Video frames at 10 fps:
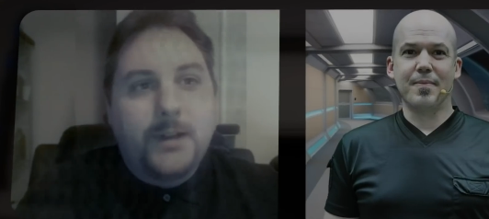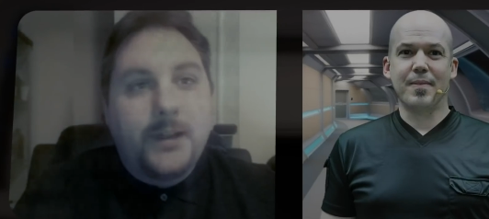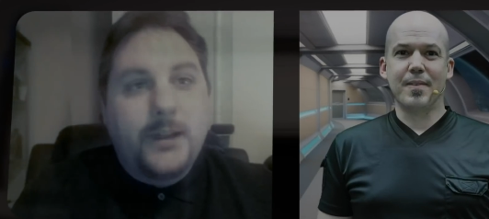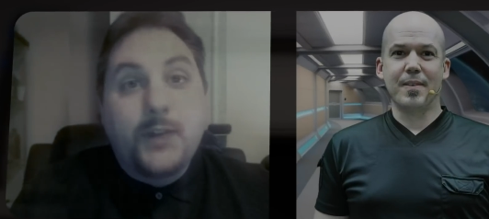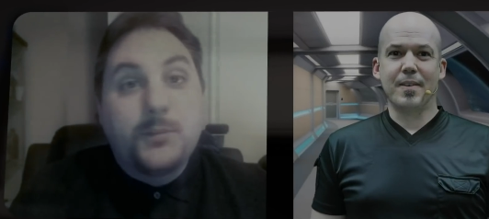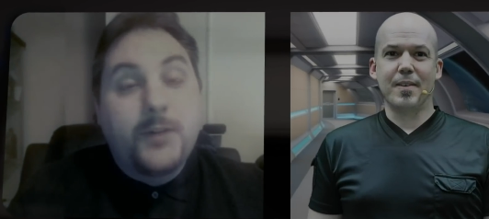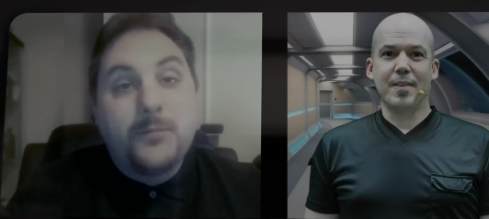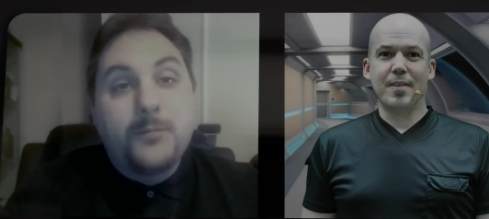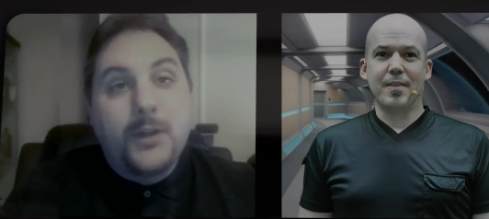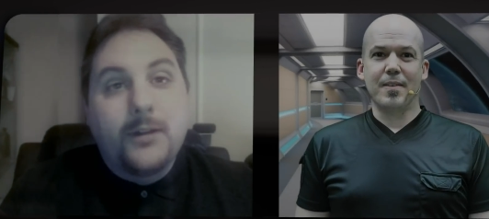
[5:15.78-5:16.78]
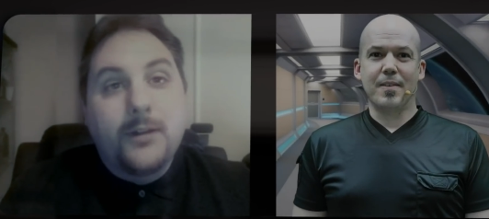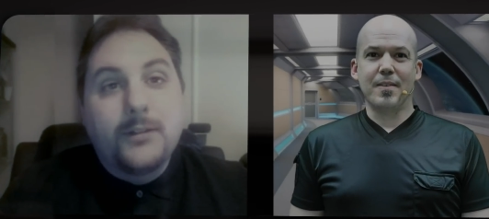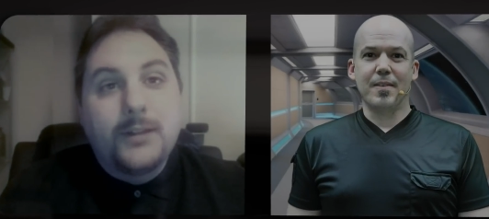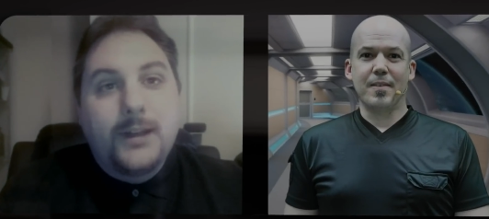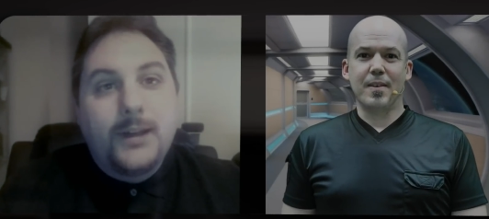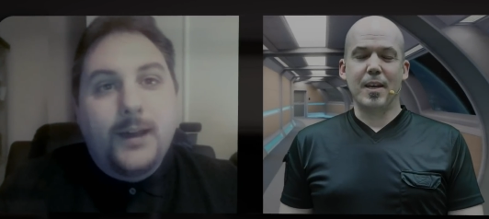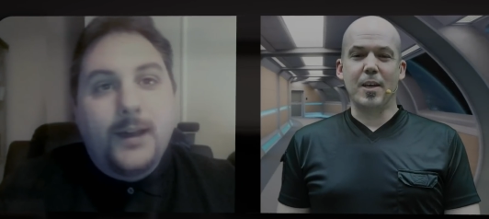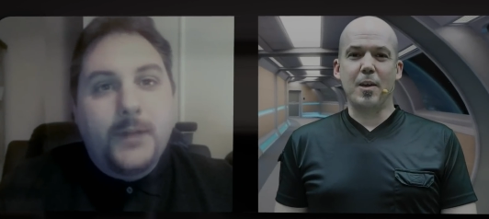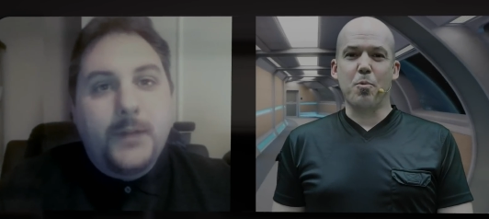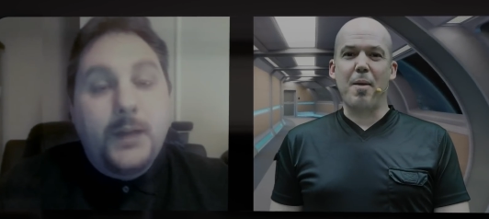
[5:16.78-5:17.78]
Speaker 1: he goes above and beyond.
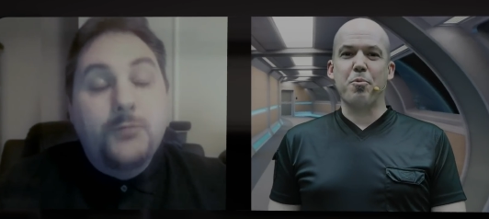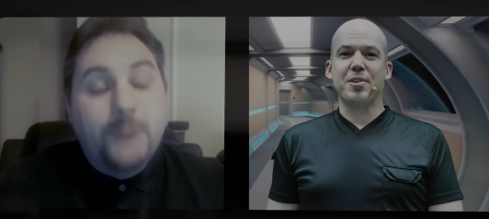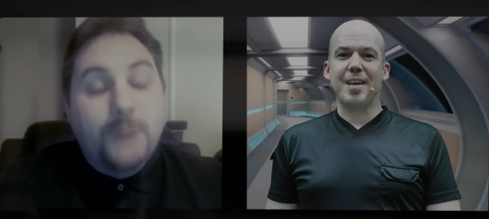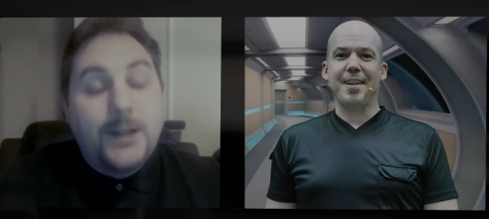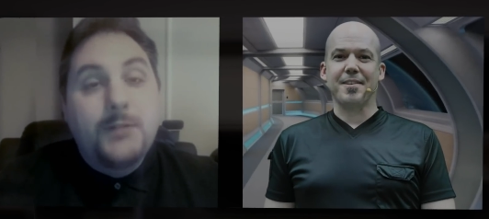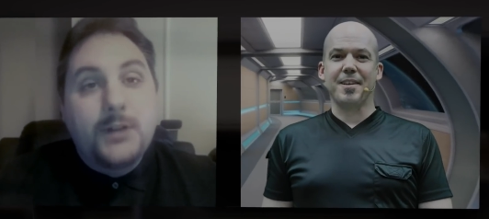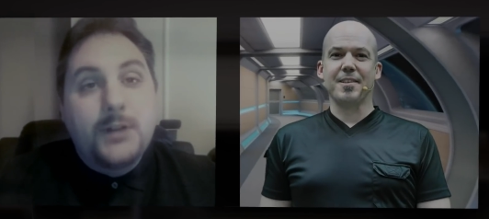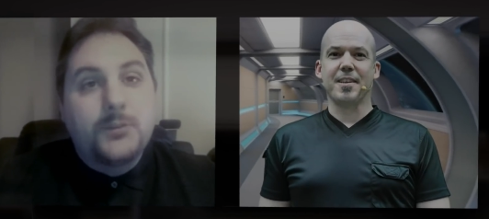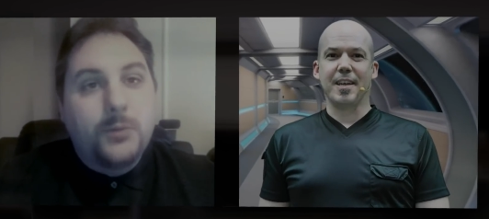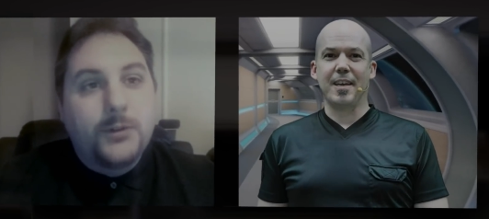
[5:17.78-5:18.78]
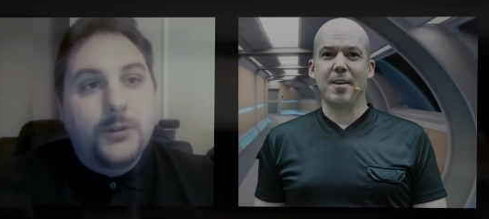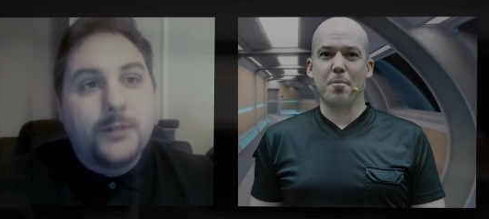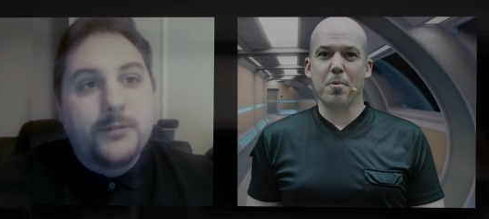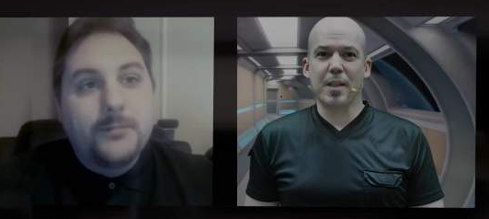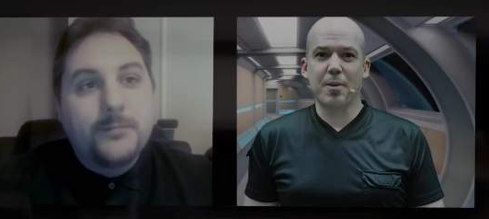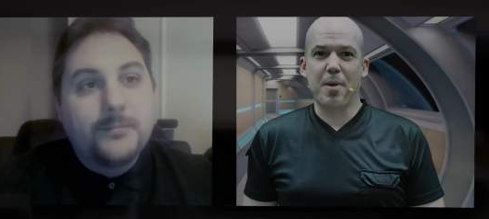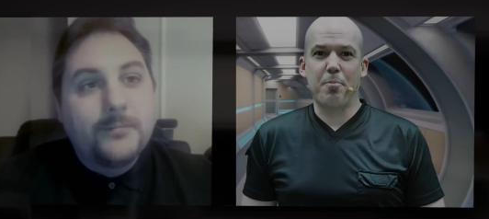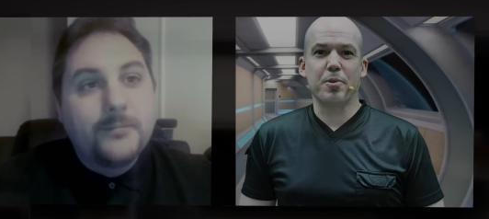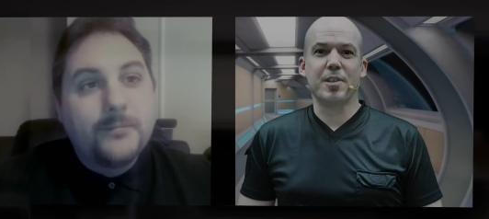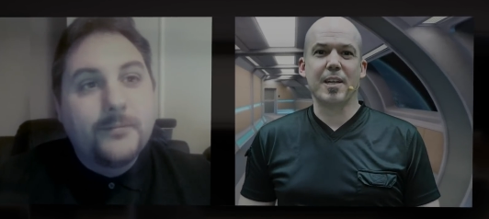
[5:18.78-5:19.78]
Speaker 2: He represents, doesn't he? He really
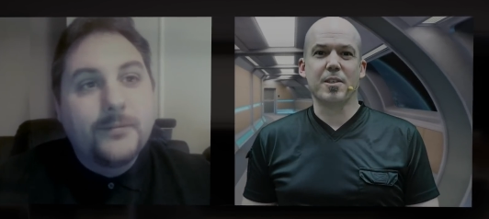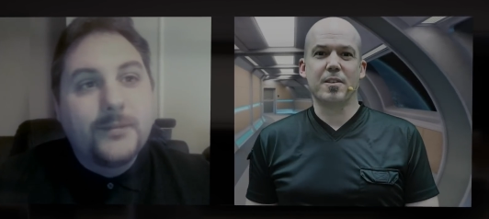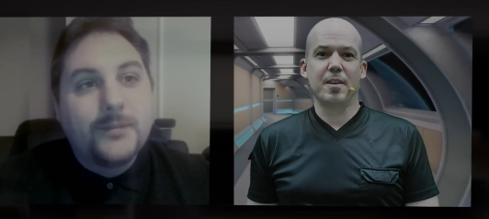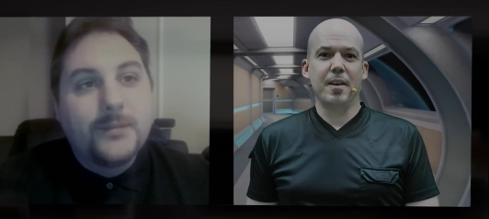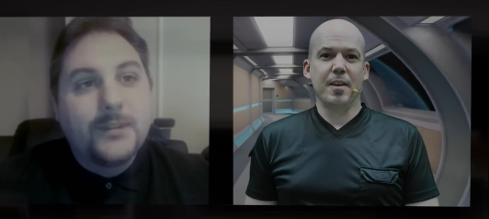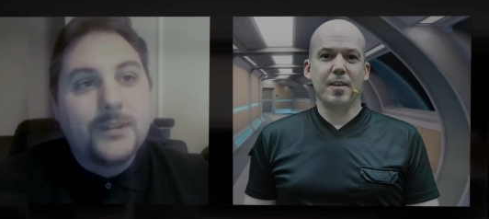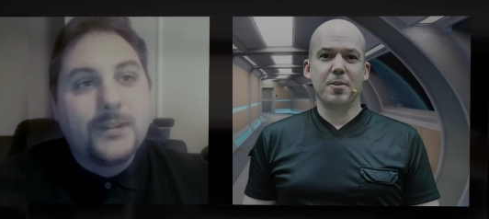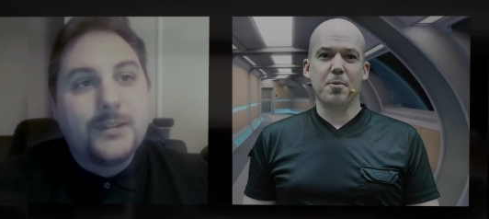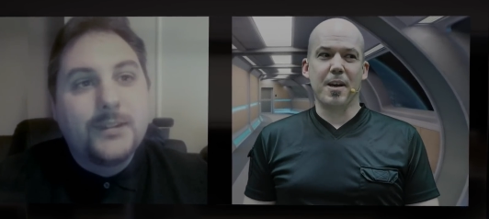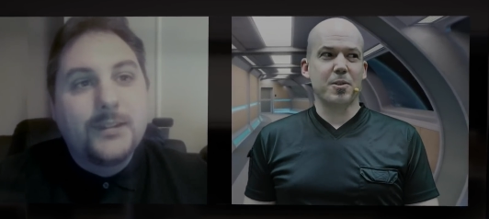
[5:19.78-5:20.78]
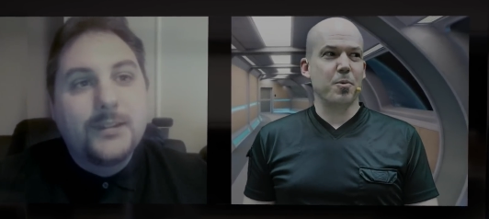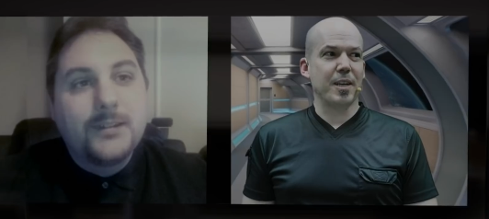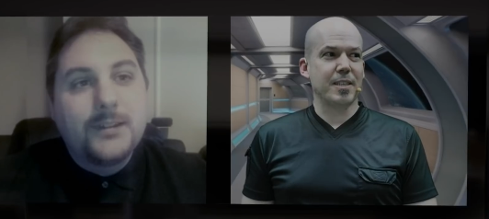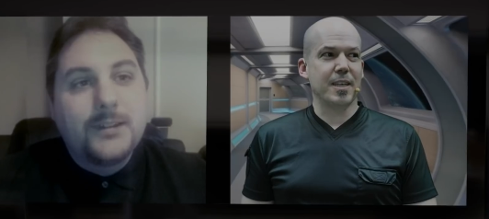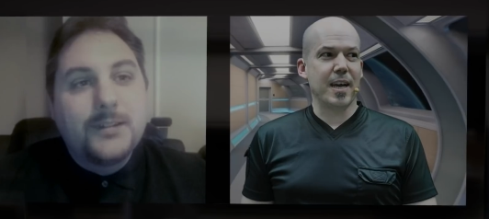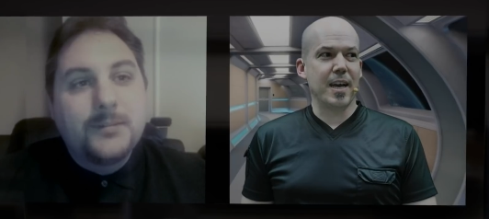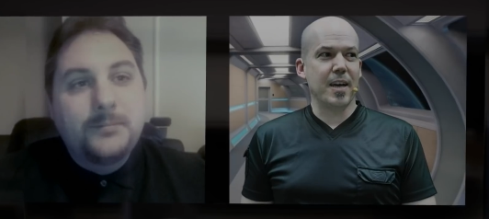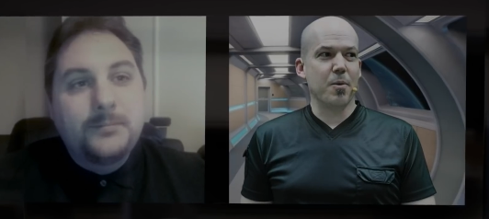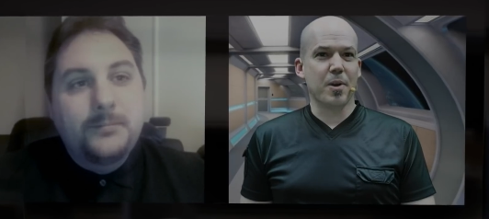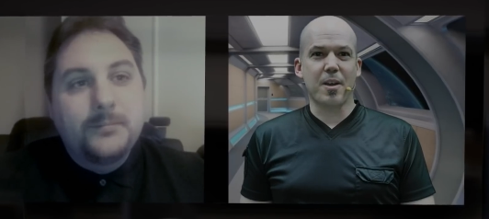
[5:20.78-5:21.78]
represents to us what
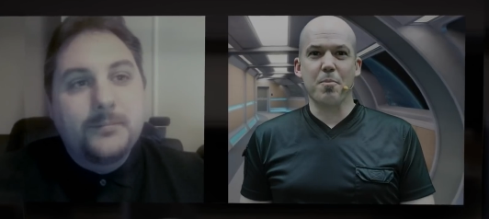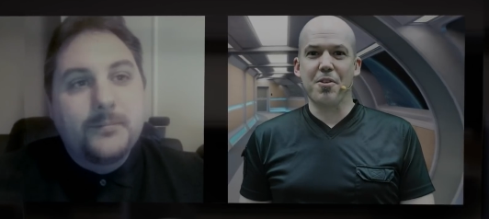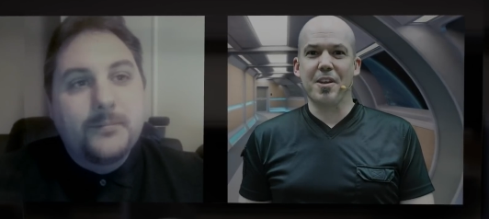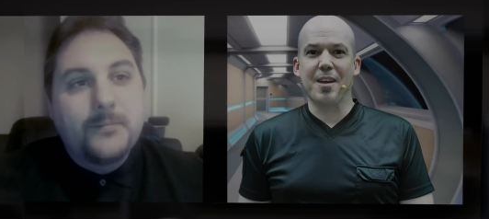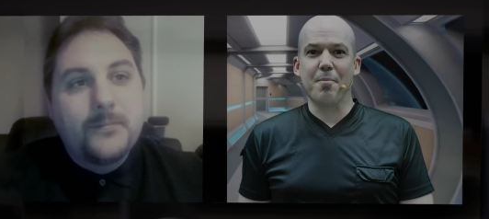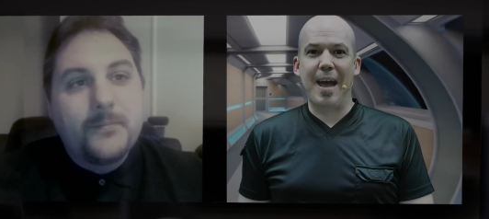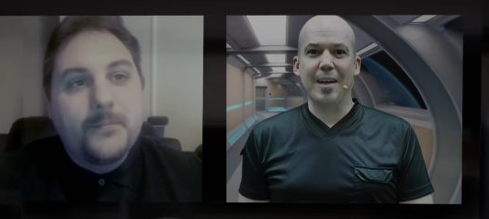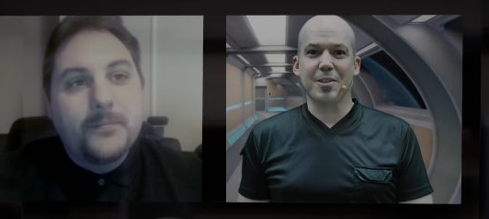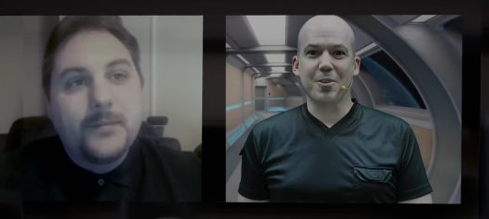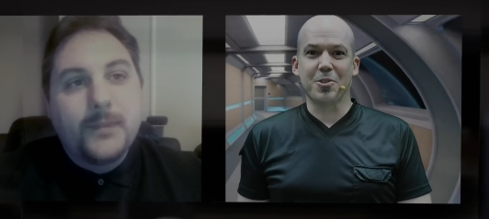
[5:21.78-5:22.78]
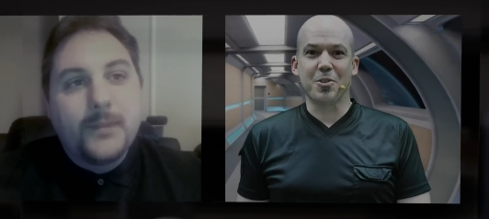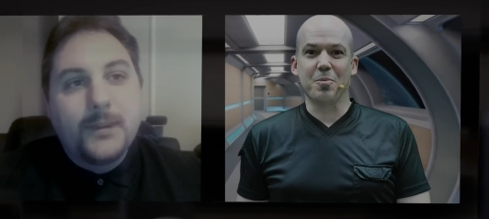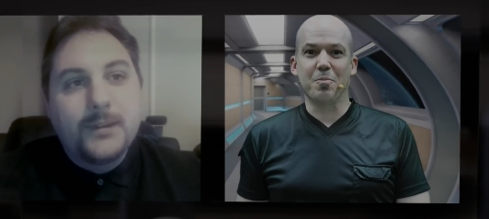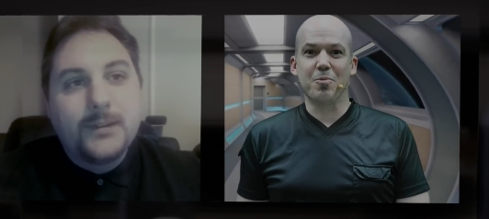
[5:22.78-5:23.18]
a community ambassador should